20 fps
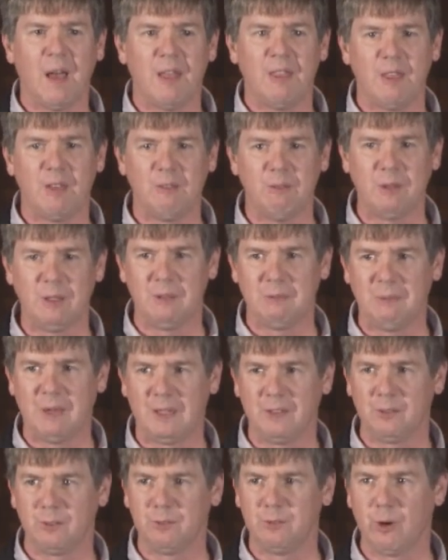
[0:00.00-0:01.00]
they've been a
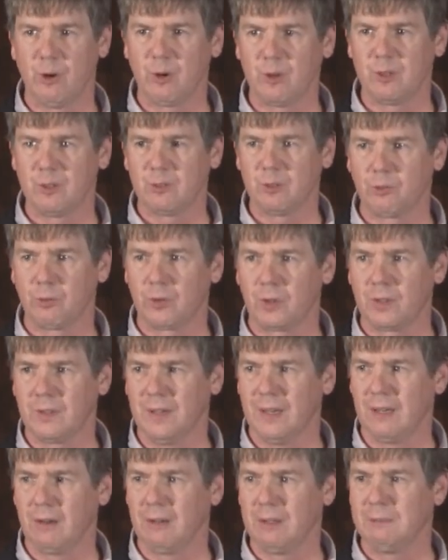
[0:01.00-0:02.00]
major focus of work
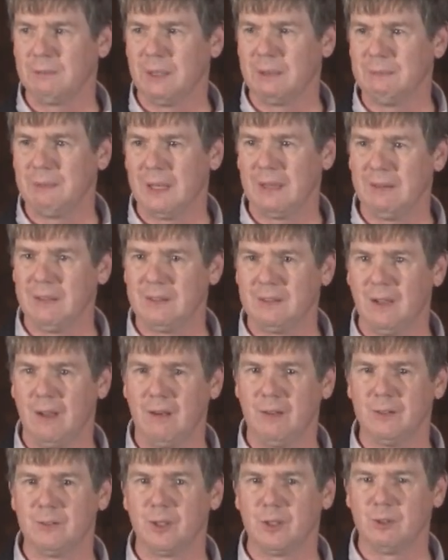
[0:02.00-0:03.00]
not only by
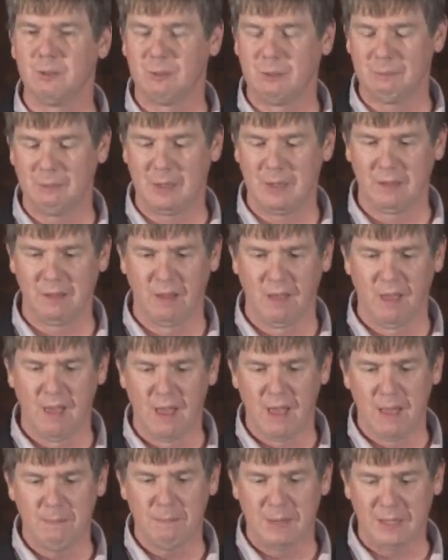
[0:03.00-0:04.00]
paleontologists, but by
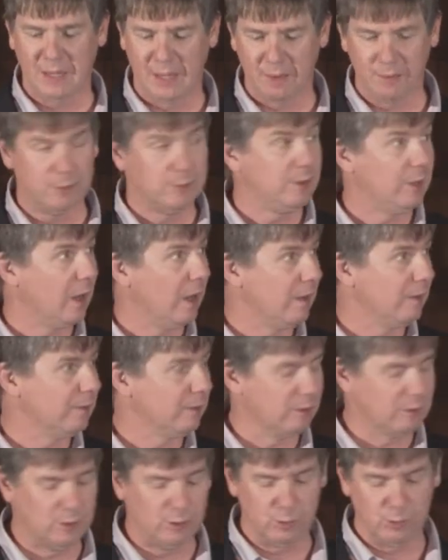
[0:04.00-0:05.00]
many other
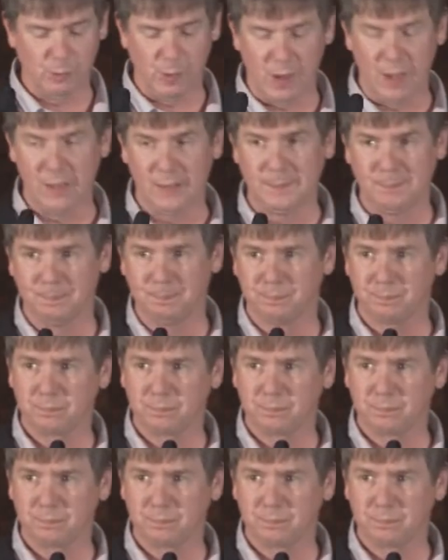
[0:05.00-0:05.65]
geologists as well.